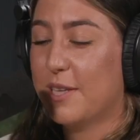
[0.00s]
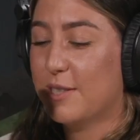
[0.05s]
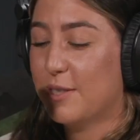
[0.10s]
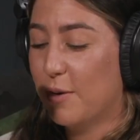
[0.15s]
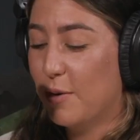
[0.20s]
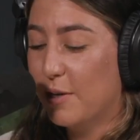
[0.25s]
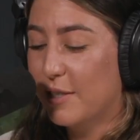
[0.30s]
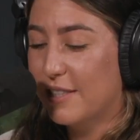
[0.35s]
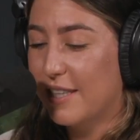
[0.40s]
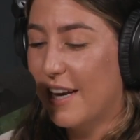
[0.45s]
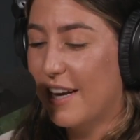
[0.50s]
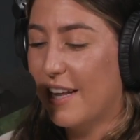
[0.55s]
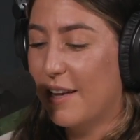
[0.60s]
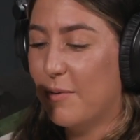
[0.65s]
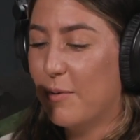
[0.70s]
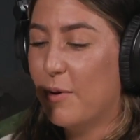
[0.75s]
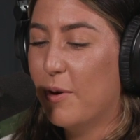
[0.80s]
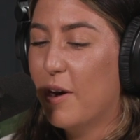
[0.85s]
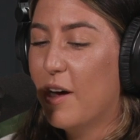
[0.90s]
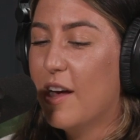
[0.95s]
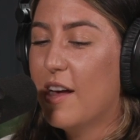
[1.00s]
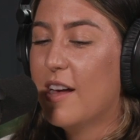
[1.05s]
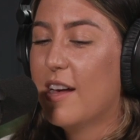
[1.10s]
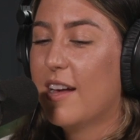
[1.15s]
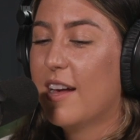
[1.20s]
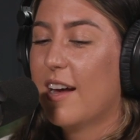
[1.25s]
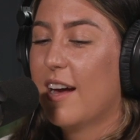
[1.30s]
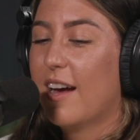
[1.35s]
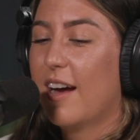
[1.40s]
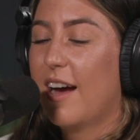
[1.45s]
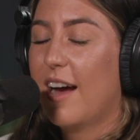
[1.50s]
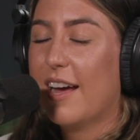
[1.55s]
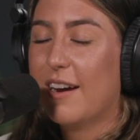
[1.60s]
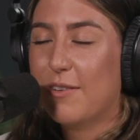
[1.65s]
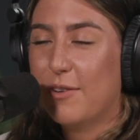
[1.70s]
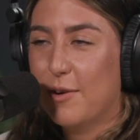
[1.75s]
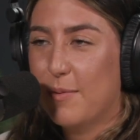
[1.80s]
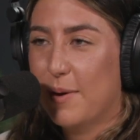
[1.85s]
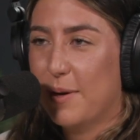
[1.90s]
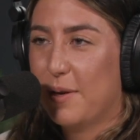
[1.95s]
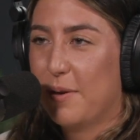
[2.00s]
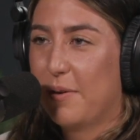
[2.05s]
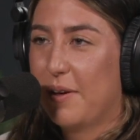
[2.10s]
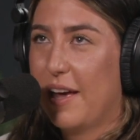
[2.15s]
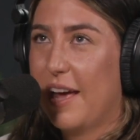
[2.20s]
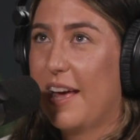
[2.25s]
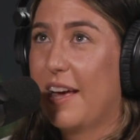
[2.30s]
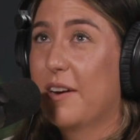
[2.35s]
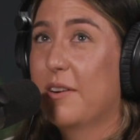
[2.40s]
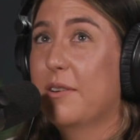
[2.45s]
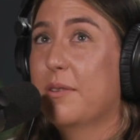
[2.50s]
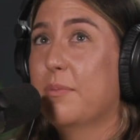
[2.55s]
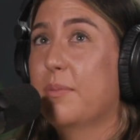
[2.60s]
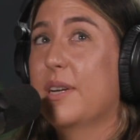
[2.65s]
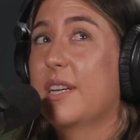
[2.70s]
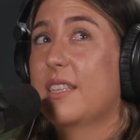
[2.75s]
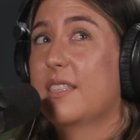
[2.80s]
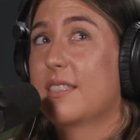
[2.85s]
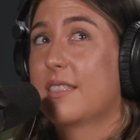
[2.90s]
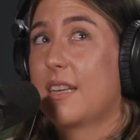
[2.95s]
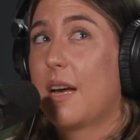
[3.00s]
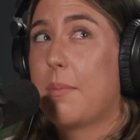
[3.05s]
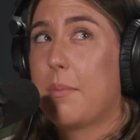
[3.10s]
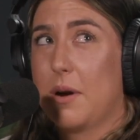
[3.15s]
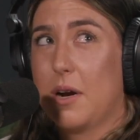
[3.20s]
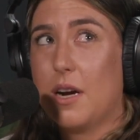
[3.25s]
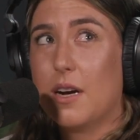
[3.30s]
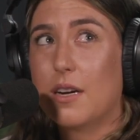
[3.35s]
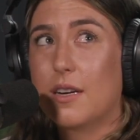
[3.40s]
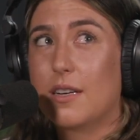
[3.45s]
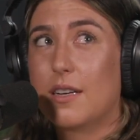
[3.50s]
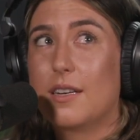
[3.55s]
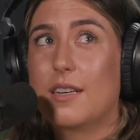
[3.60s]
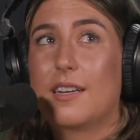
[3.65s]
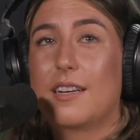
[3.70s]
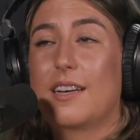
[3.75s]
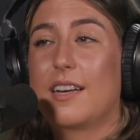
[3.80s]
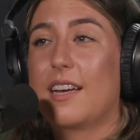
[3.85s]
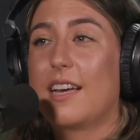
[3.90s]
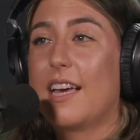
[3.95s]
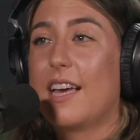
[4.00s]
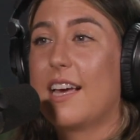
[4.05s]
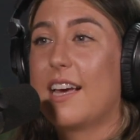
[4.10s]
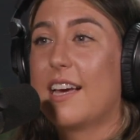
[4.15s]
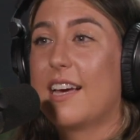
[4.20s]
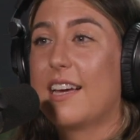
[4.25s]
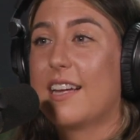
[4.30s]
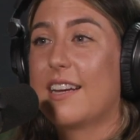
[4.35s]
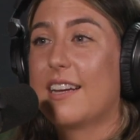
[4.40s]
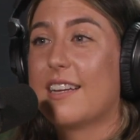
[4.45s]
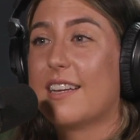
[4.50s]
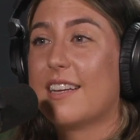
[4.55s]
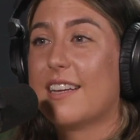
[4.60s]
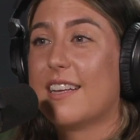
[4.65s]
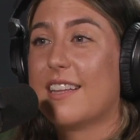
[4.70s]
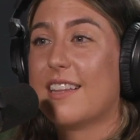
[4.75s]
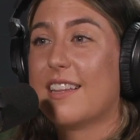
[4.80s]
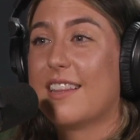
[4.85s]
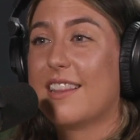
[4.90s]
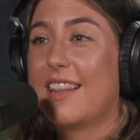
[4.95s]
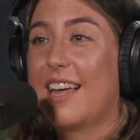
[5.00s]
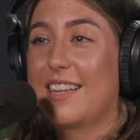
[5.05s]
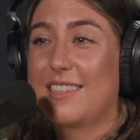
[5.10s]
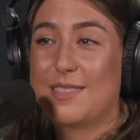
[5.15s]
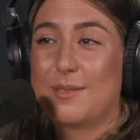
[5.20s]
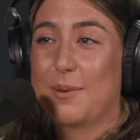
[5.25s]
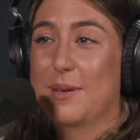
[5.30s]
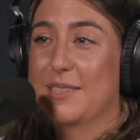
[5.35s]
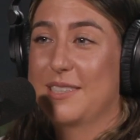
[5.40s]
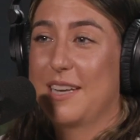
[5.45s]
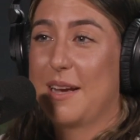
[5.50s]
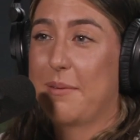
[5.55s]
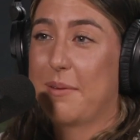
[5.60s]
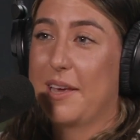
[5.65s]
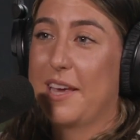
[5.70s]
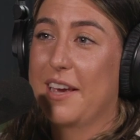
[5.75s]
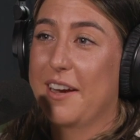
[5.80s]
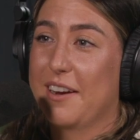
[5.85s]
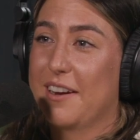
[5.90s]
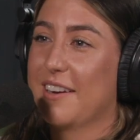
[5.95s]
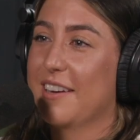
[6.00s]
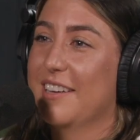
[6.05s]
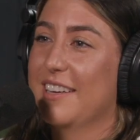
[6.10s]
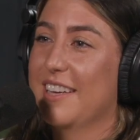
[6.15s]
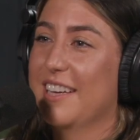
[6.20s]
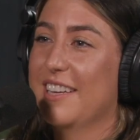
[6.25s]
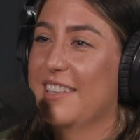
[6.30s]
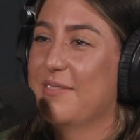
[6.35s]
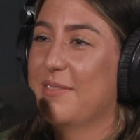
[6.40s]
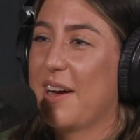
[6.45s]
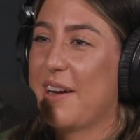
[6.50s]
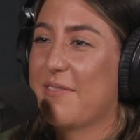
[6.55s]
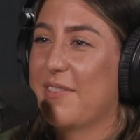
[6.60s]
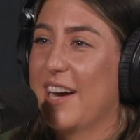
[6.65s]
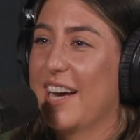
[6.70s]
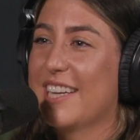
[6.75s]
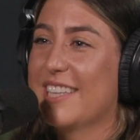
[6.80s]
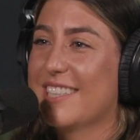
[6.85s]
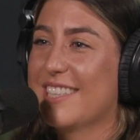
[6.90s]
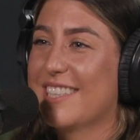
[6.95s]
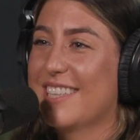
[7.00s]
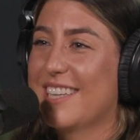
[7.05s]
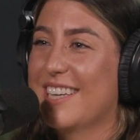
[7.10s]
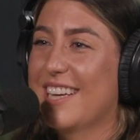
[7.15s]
So exciting. Well, I don't know about you, Ka'eo, but it's summer. And that's the best time of year in my mind.